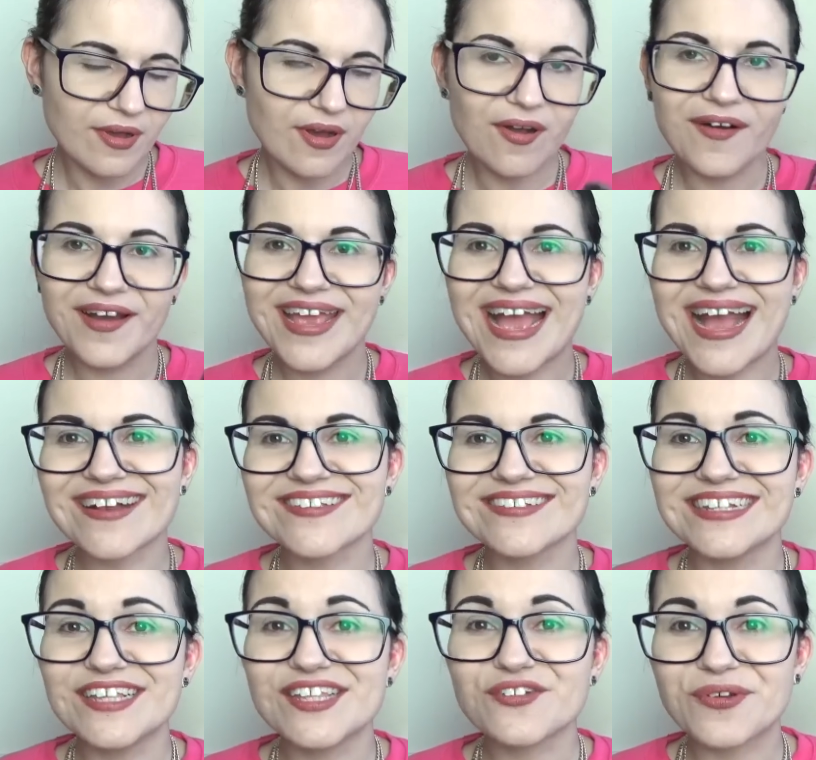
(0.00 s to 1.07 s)
I
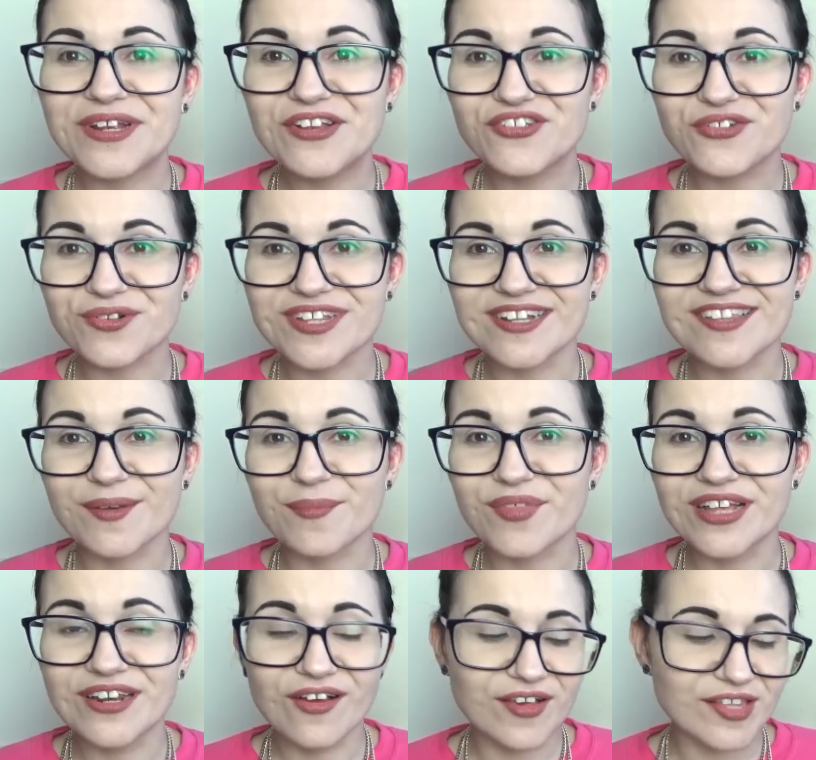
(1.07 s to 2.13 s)
actually screenshotted
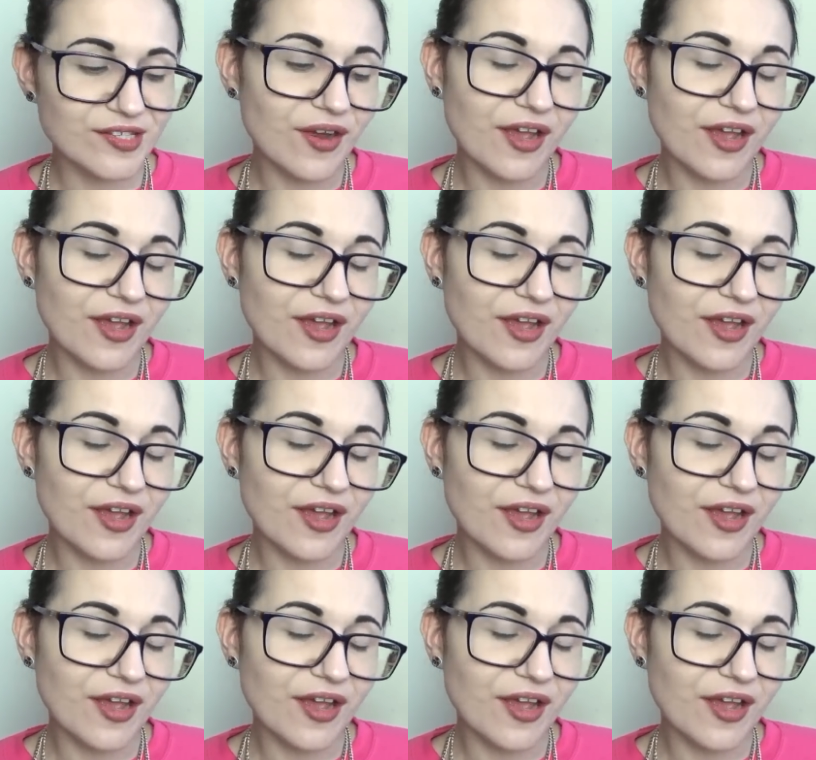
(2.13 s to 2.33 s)
something last